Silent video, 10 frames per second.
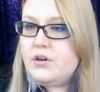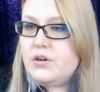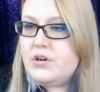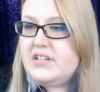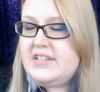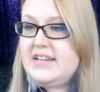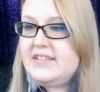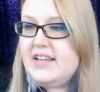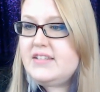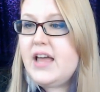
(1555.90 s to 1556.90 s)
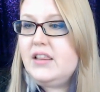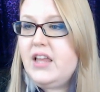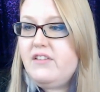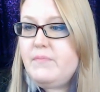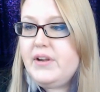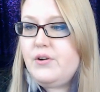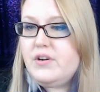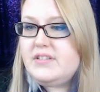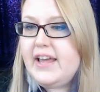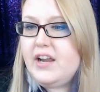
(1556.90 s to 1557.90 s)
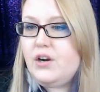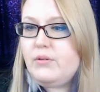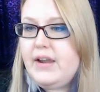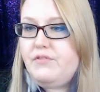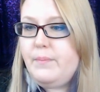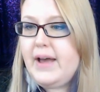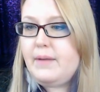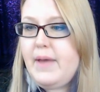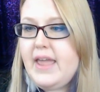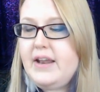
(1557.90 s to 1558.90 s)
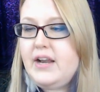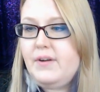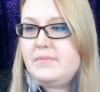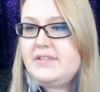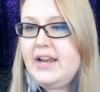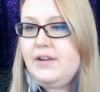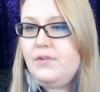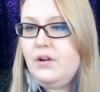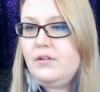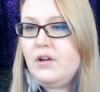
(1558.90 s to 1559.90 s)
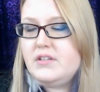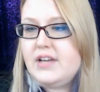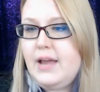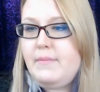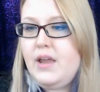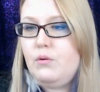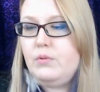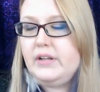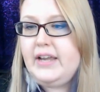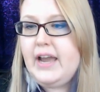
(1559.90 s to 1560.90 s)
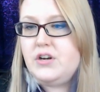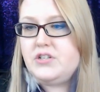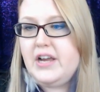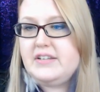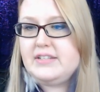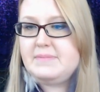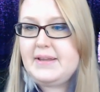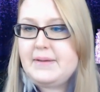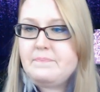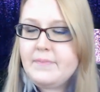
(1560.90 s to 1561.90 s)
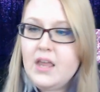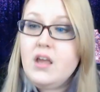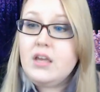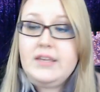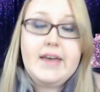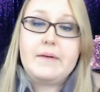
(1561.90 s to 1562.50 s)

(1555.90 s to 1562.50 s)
Christine says, I love my corset, great for back pain, and if I'm standing for a long time, it really energizes me. Yeah,